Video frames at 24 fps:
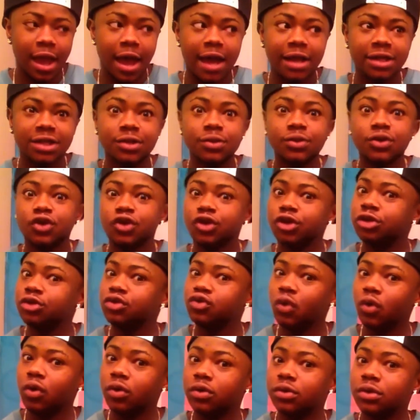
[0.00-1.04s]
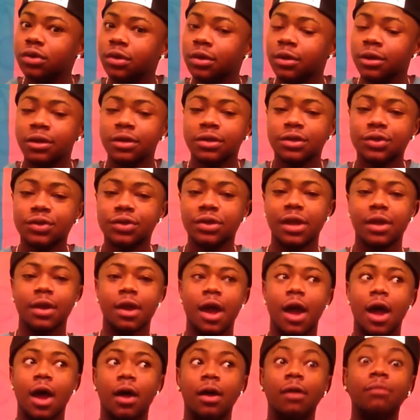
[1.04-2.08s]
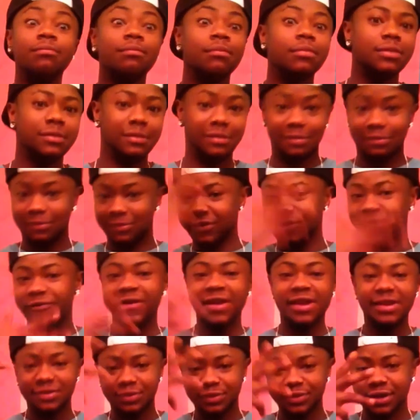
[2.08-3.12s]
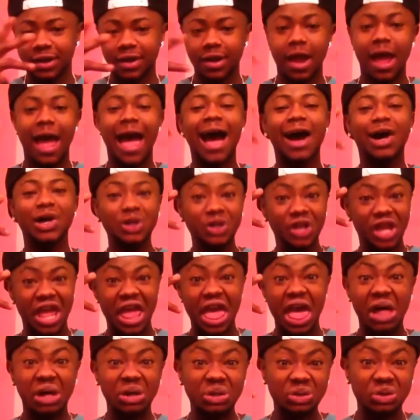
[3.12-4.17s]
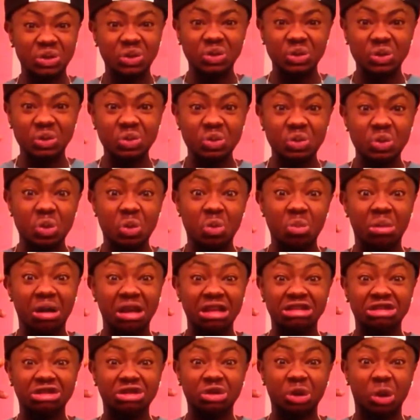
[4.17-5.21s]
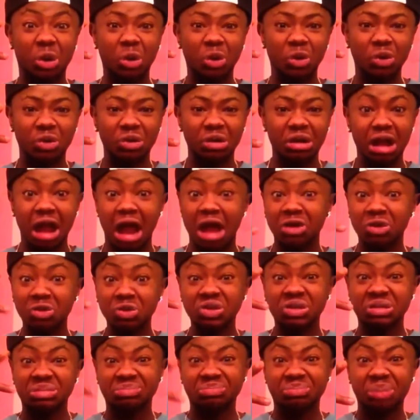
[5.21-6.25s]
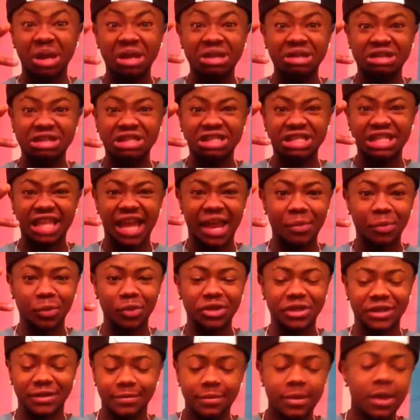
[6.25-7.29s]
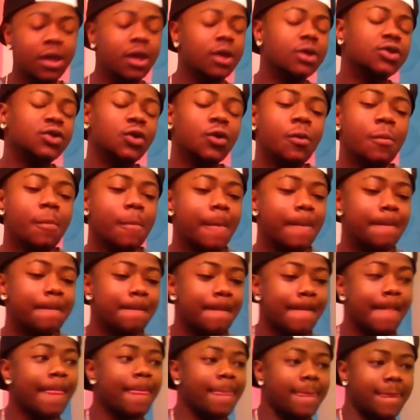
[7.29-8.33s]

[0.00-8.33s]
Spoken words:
And she was just shocked. She was like, the face was like, how the hell do you know my son? Are you spending time with him? So,